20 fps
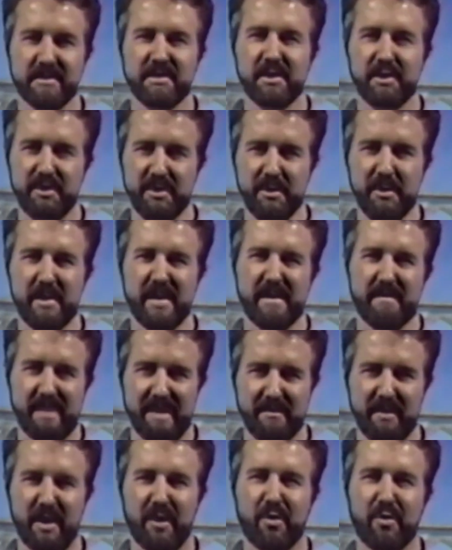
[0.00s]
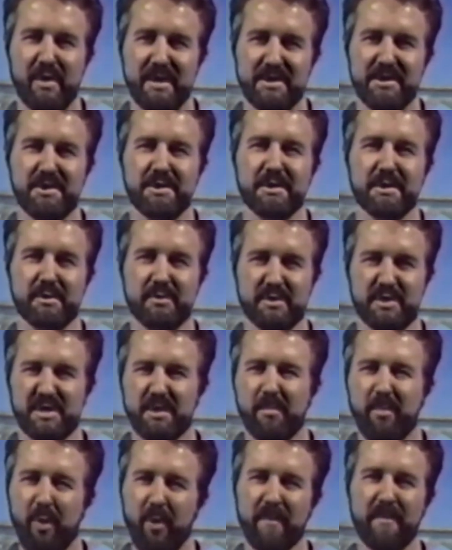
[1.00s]
It is the duty of every Christian
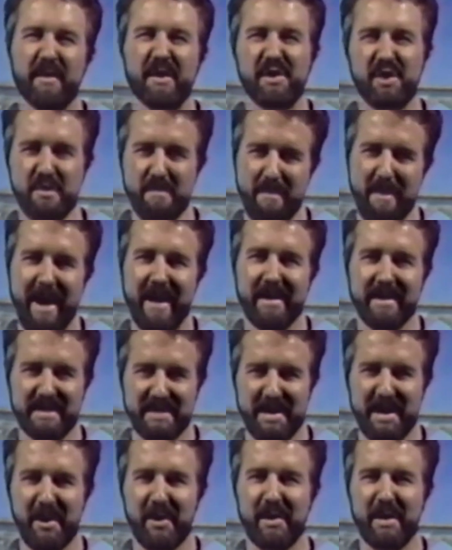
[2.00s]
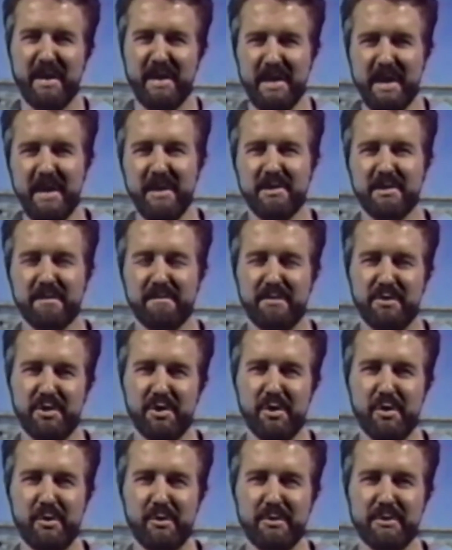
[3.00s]
to support the humanitarian needs
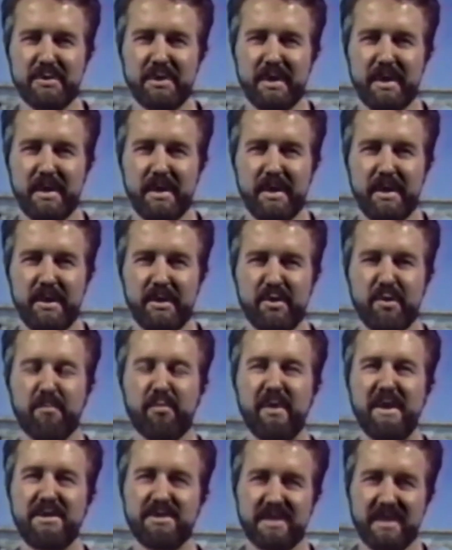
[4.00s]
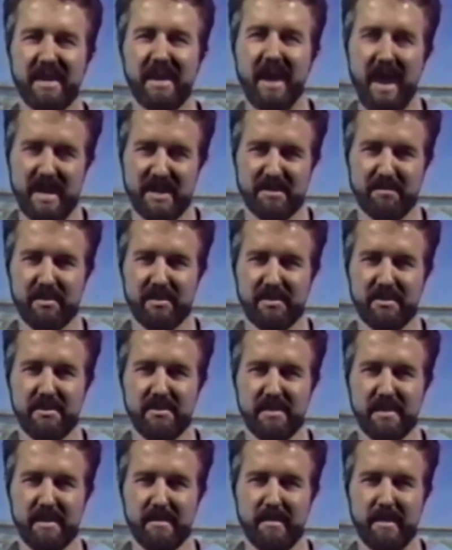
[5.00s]
of Jews, to preach the gospel
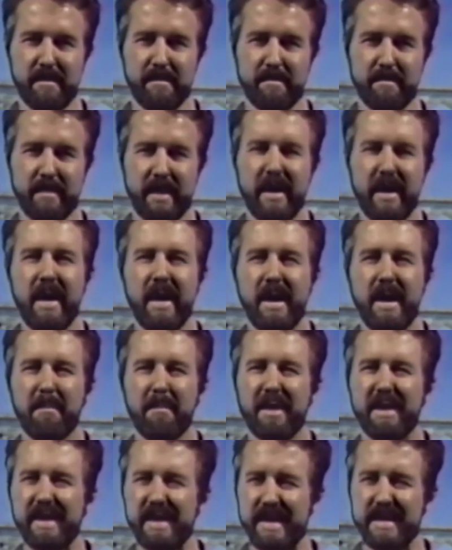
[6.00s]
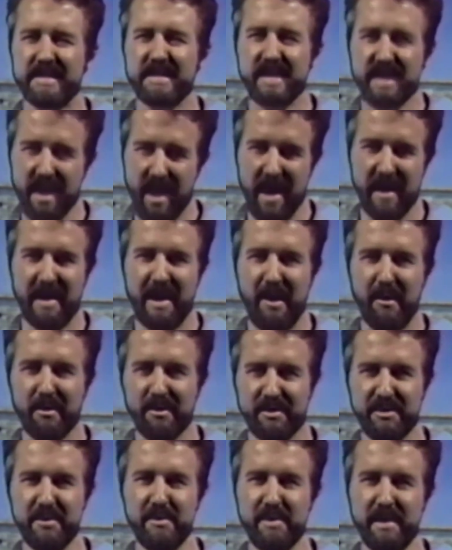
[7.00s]
to them. But it is not
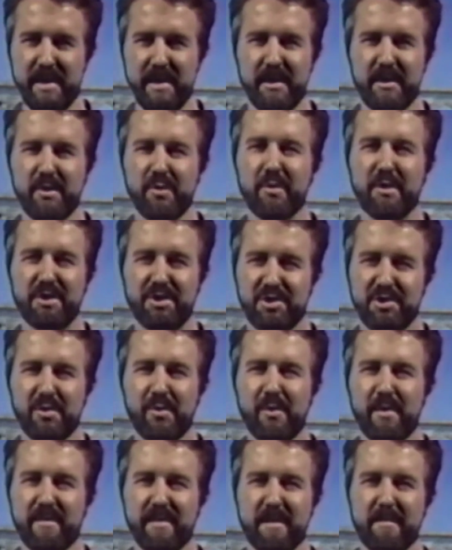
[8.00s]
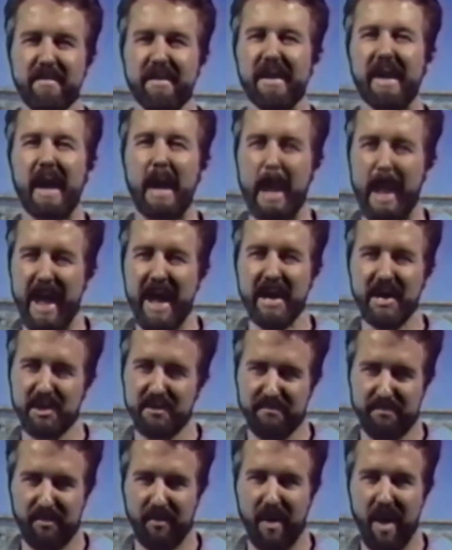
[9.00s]
our duty to assure them that a
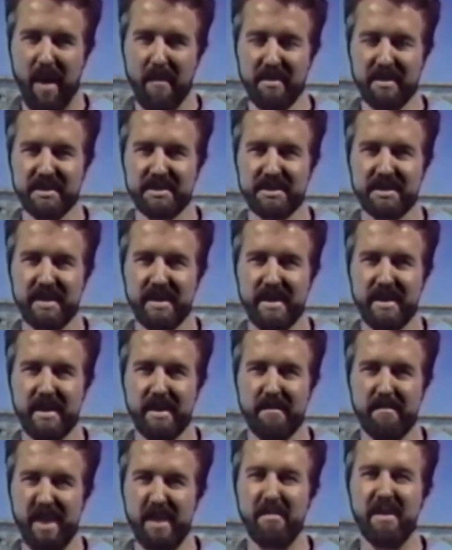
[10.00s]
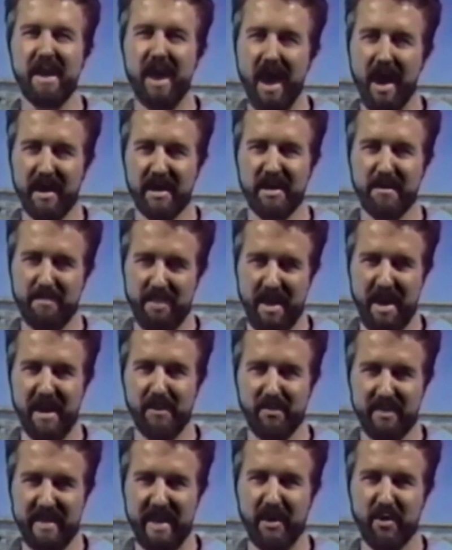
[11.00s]
land of promise may be
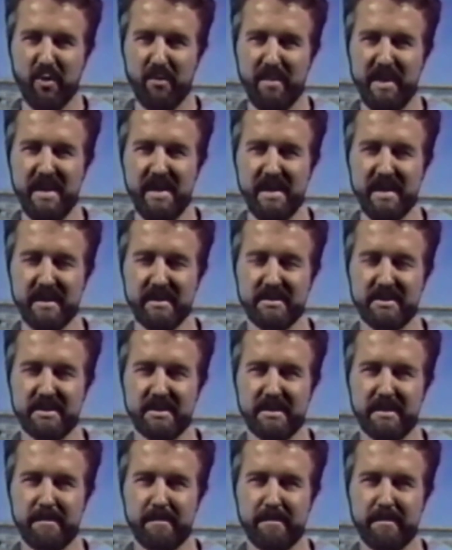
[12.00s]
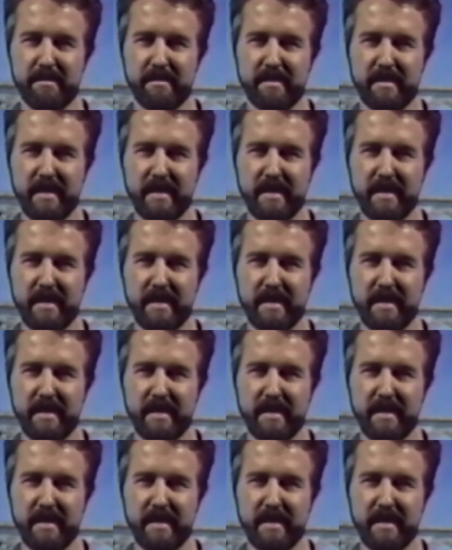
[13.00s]
occupied without obedience.